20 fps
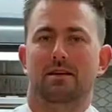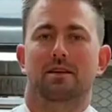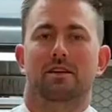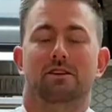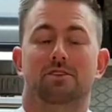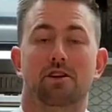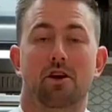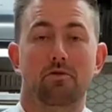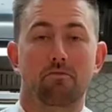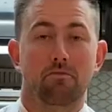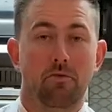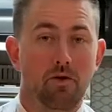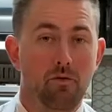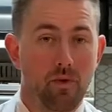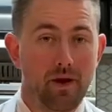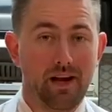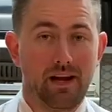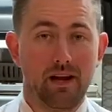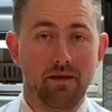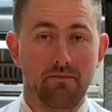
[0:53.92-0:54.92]
So my
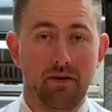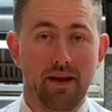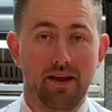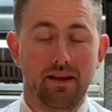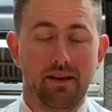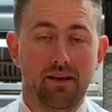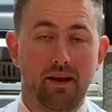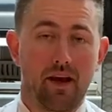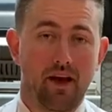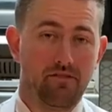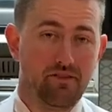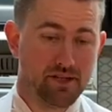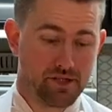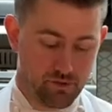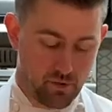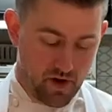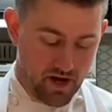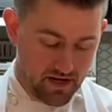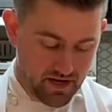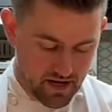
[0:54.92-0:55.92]
weekly bake uh, this
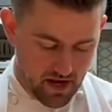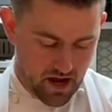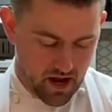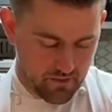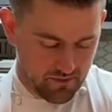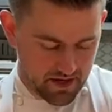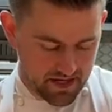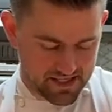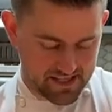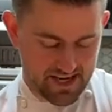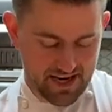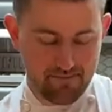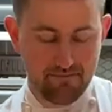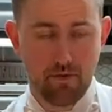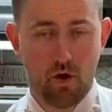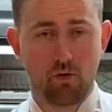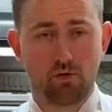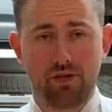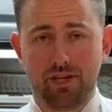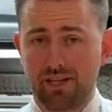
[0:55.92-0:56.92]
week um, is a
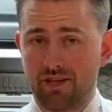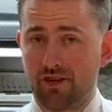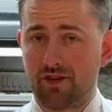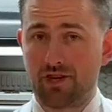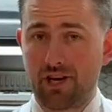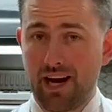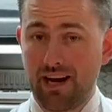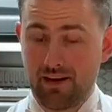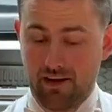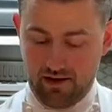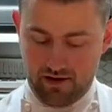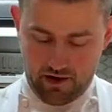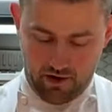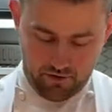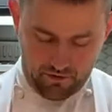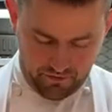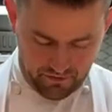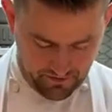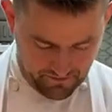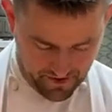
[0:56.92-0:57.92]
malted chowder
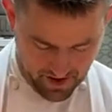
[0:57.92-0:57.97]
loaf.